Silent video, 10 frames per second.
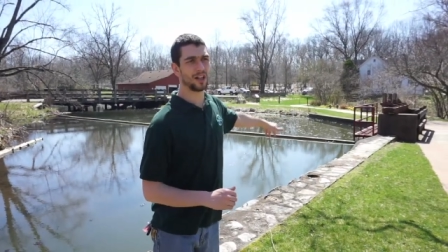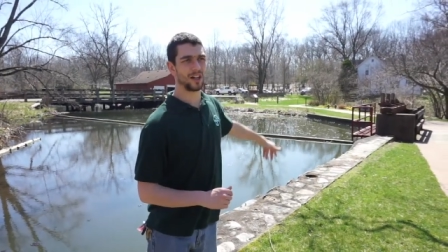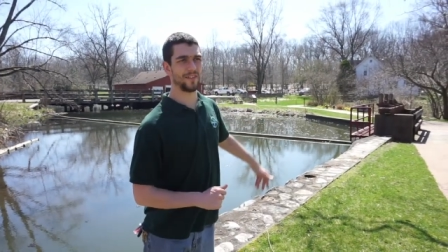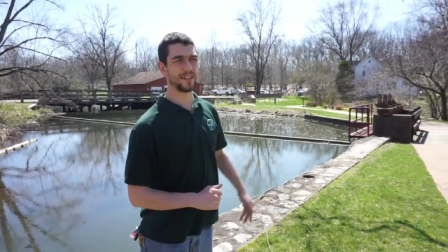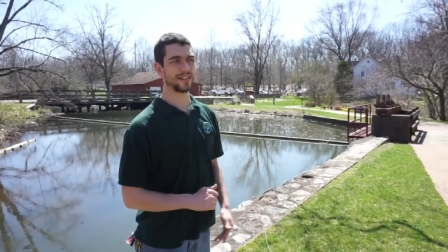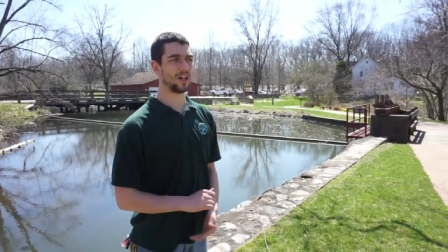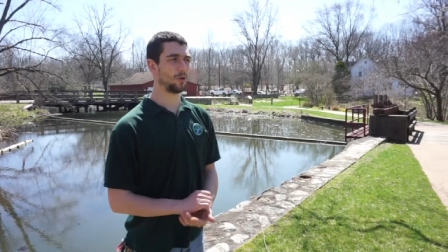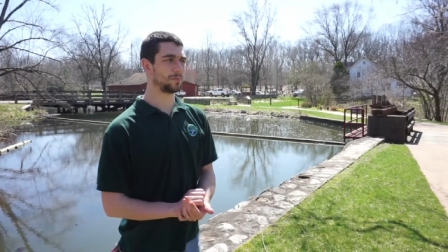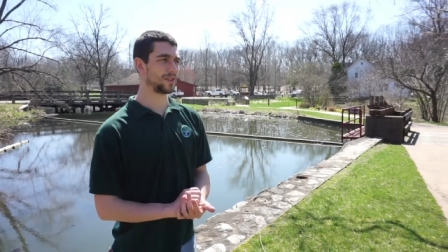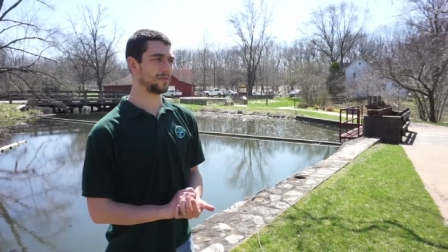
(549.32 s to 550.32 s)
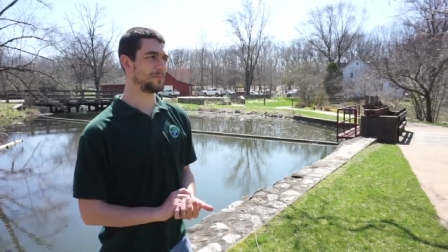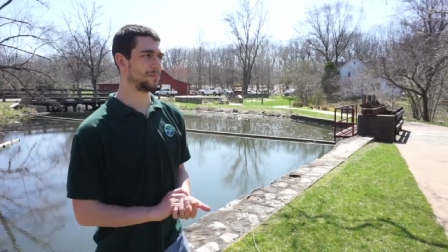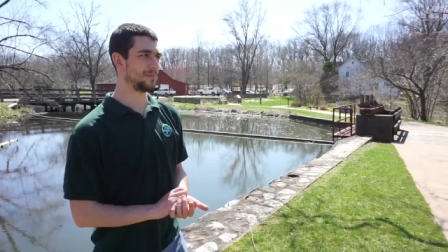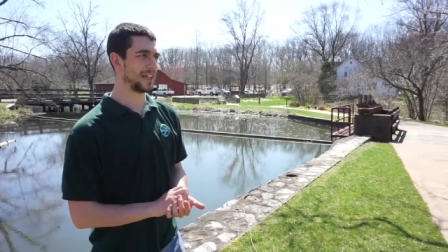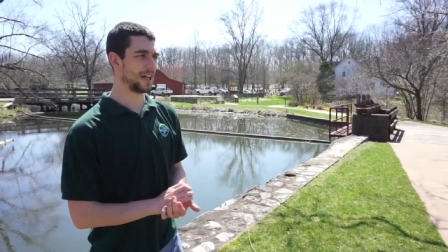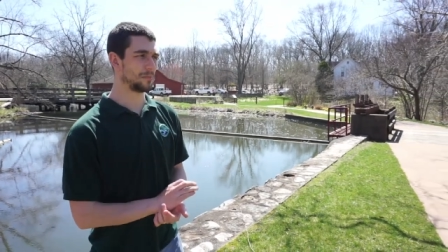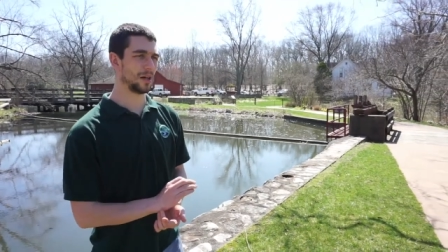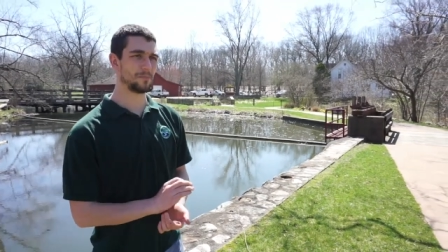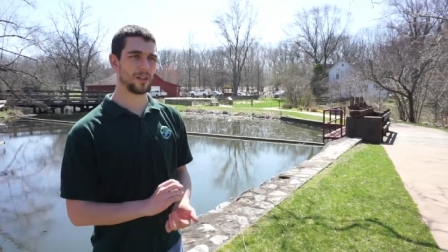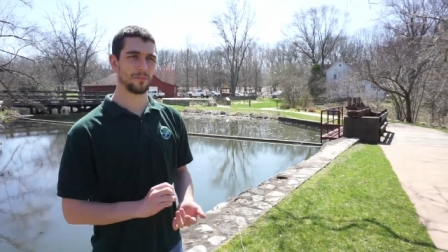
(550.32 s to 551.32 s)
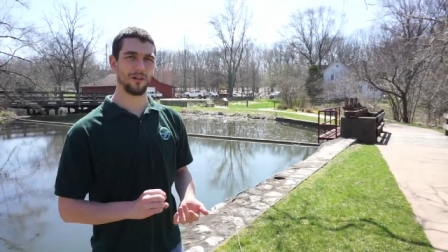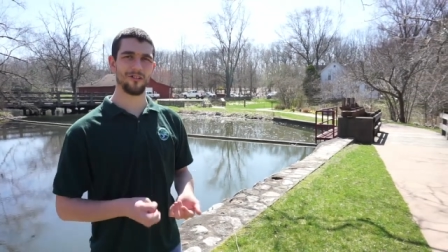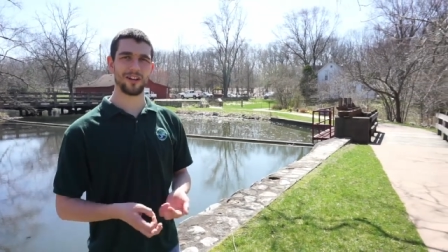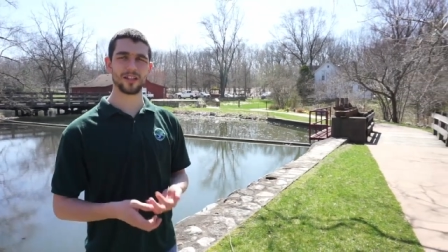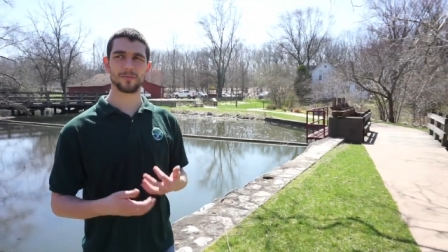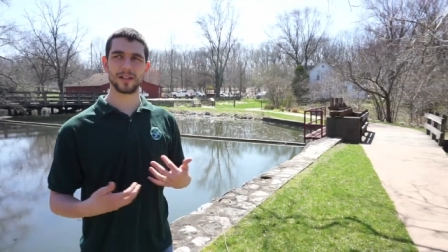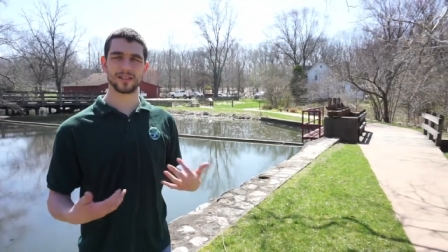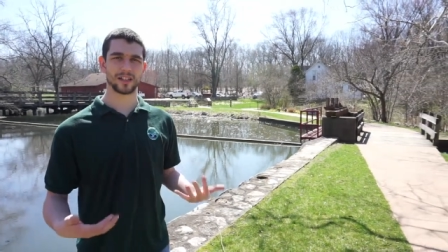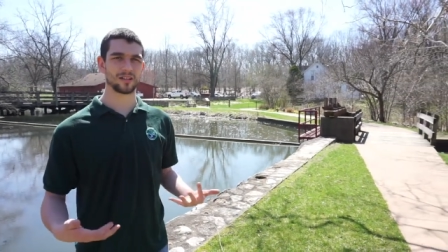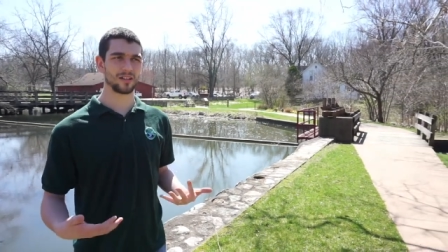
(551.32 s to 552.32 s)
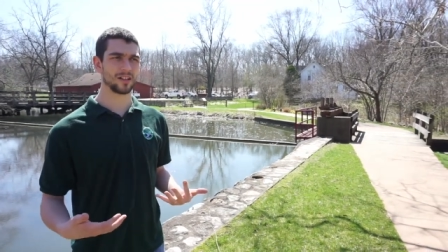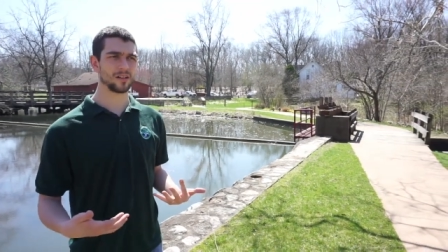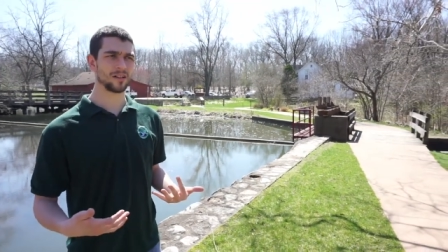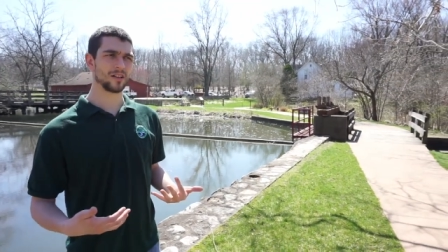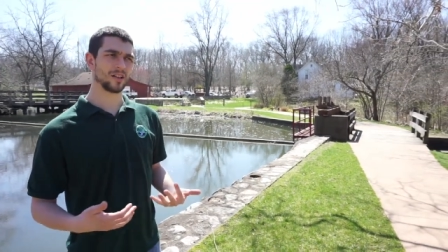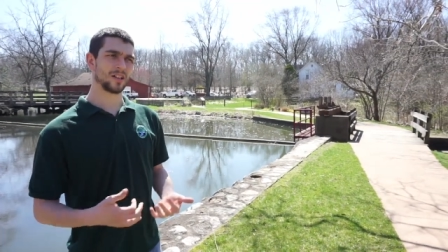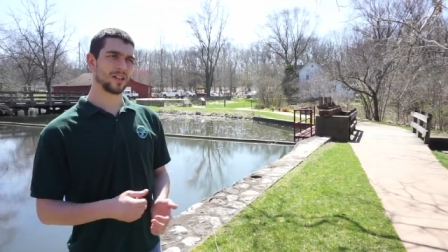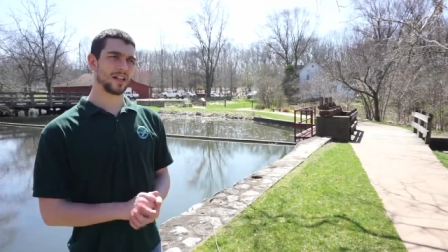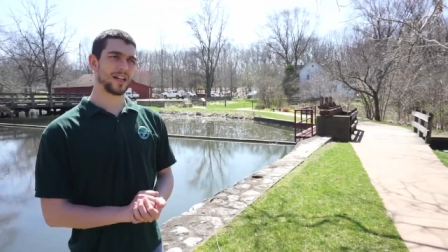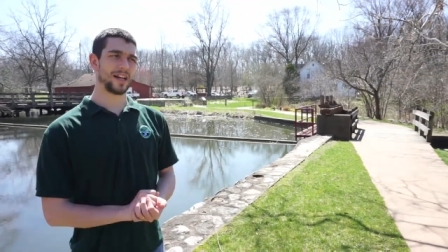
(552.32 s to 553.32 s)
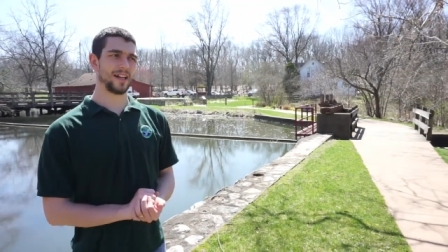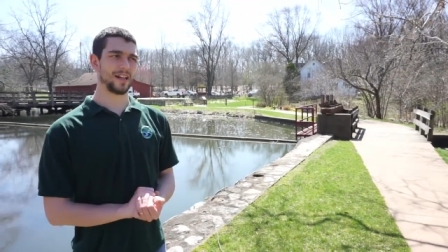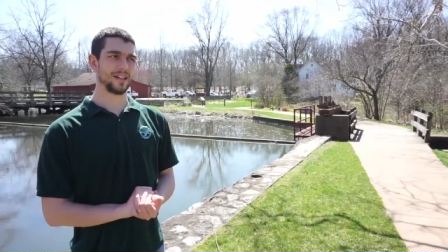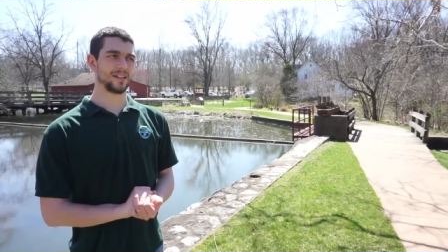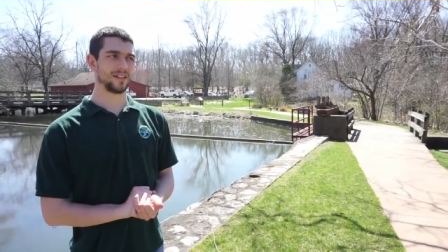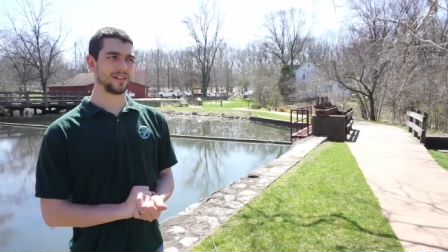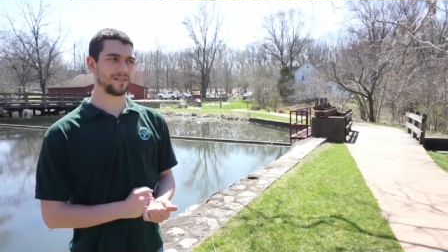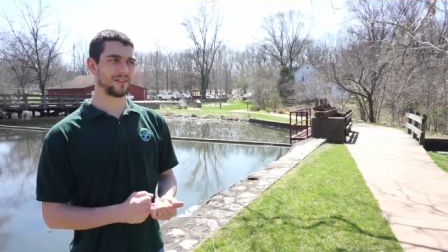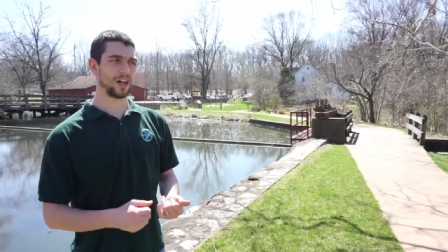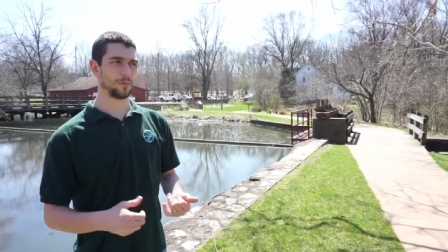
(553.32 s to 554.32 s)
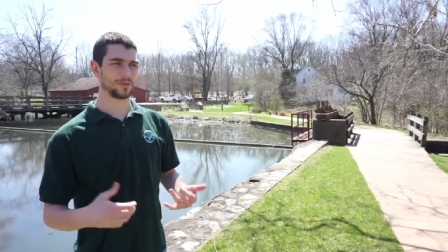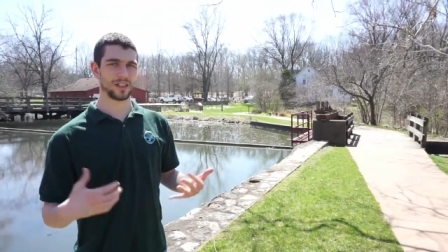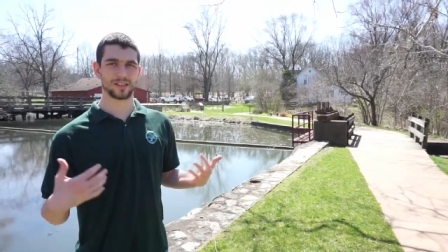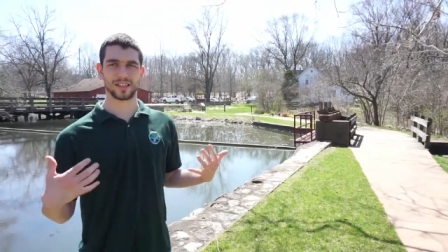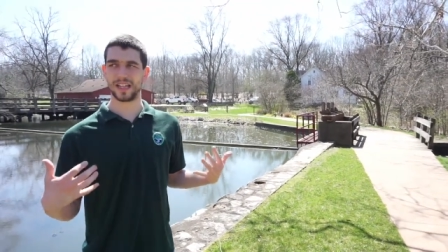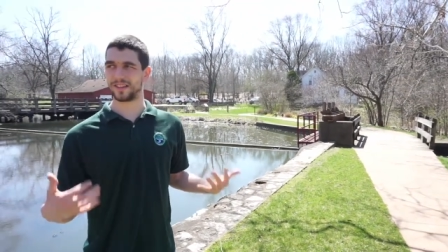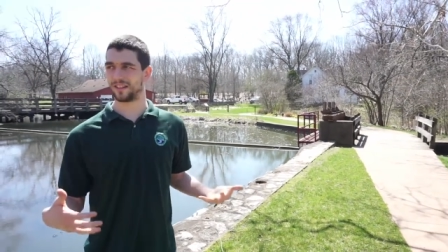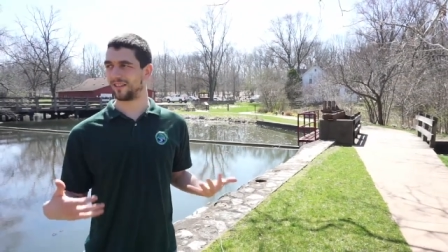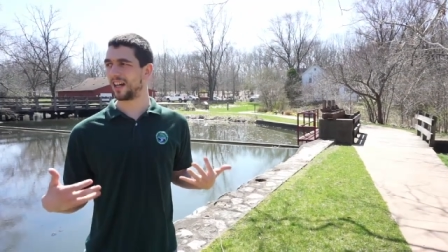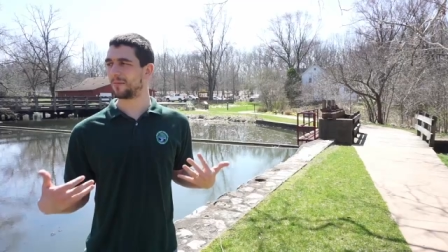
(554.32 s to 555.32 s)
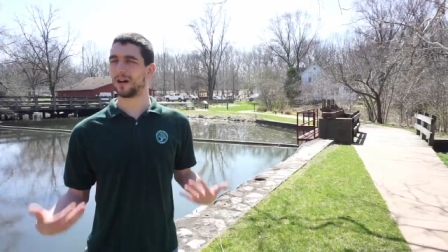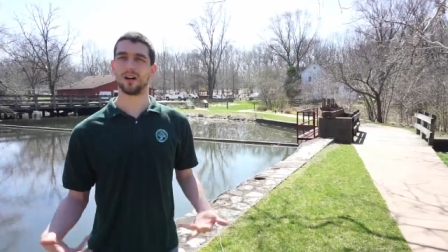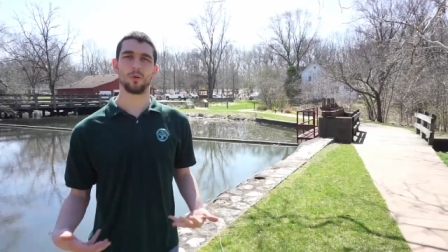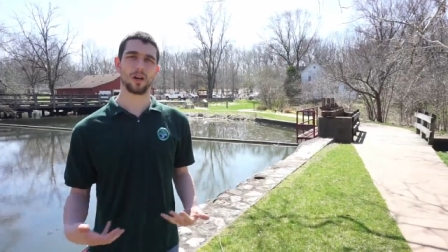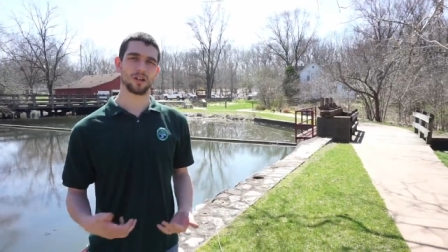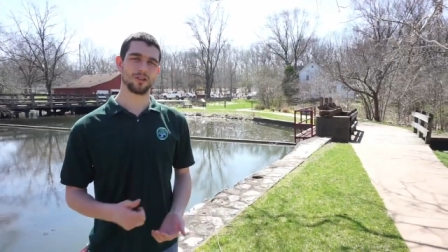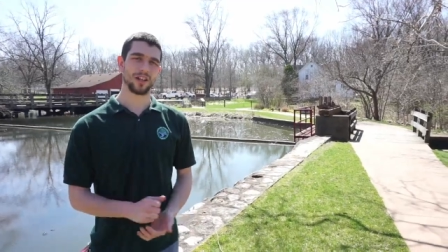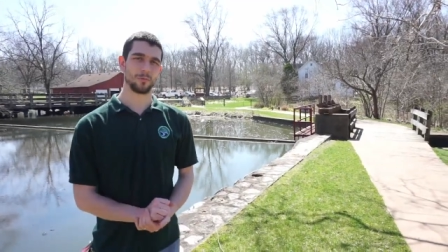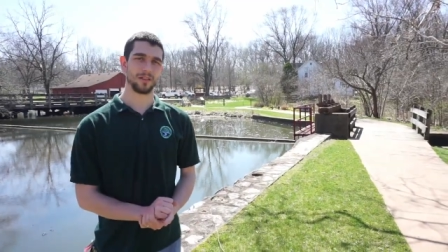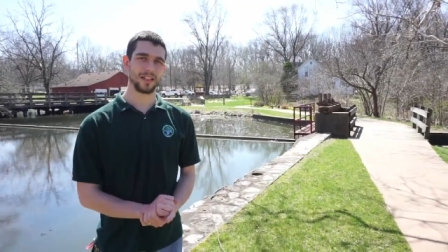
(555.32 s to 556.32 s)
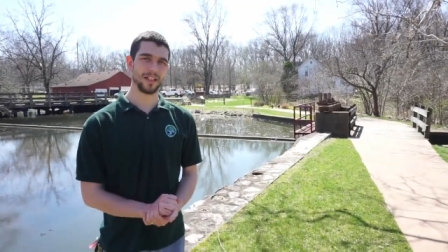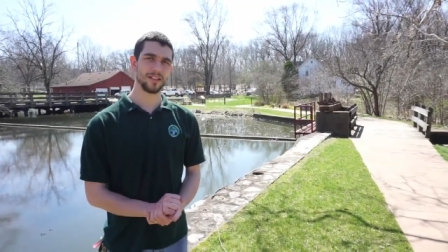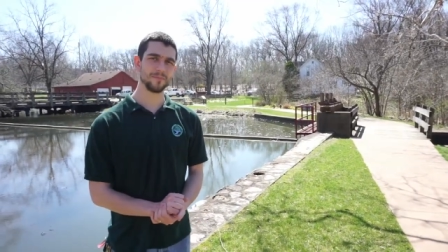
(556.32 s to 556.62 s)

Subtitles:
and this helps dam up the mill race basically, and helps us get the right amount of water that we need.